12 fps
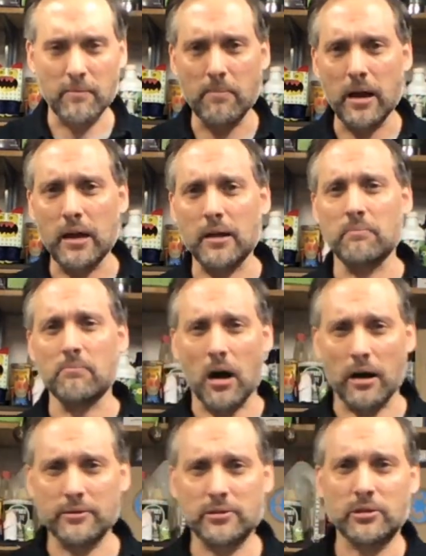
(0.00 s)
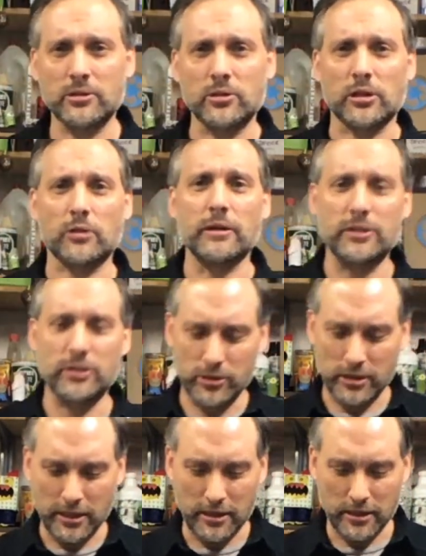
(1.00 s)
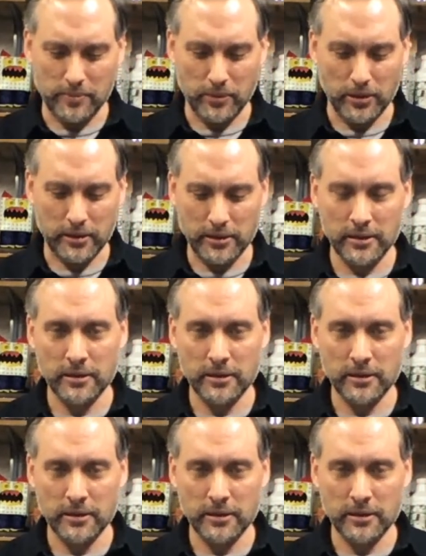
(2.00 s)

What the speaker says: many monsters or creatures in this book